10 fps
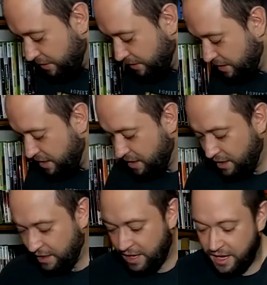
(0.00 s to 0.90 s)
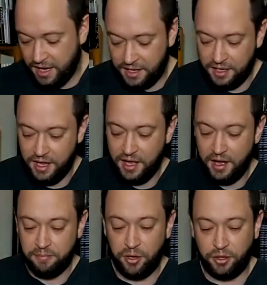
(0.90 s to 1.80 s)
There, and
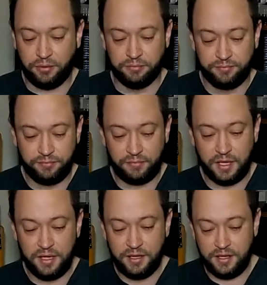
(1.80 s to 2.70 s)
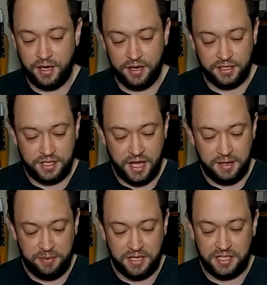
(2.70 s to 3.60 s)
boom! Here is
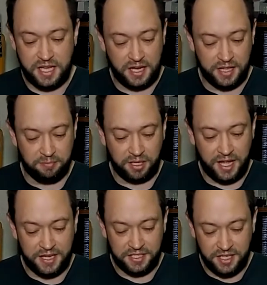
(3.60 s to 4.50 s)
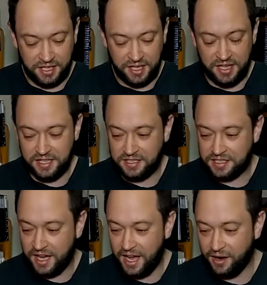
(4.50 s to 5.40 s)
the APC. Now the plastic is
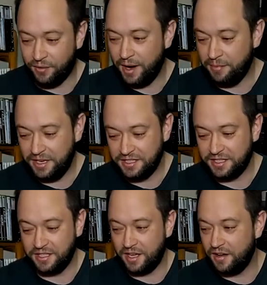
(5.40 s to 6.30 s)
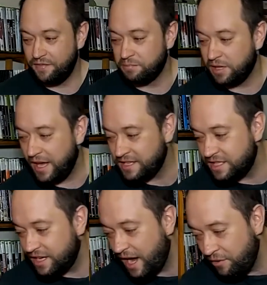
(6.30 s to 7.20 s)
kind of reminiscent of the
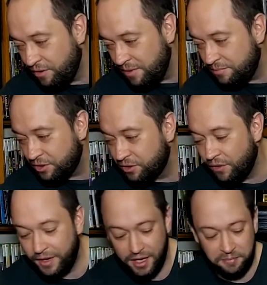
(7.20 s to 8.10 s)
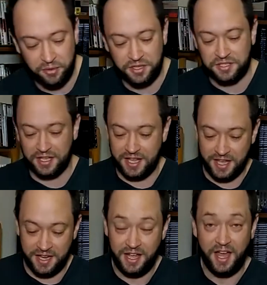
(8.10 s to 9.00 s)
plastic I remember growing up with as a
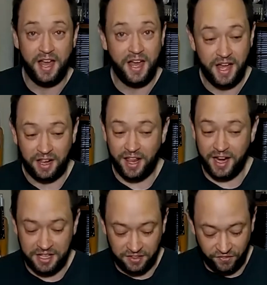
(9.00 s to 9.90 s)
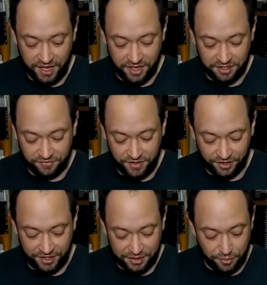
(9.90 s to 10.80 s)
kid. A lot of these figures
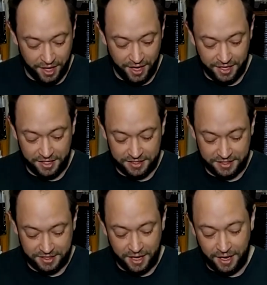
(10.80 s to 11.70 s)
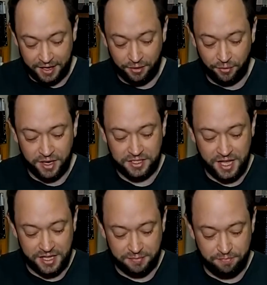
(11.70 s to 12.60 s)
feel this way, and I don't want to
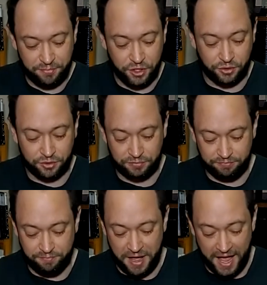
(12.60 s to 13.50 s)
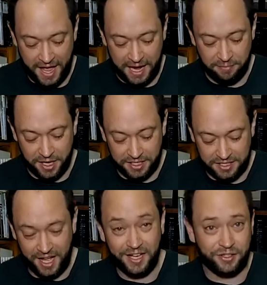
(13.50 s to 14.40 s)
say it's bad, but
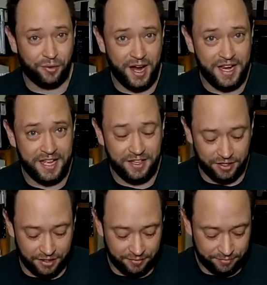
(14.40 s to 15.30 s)
it's not great either.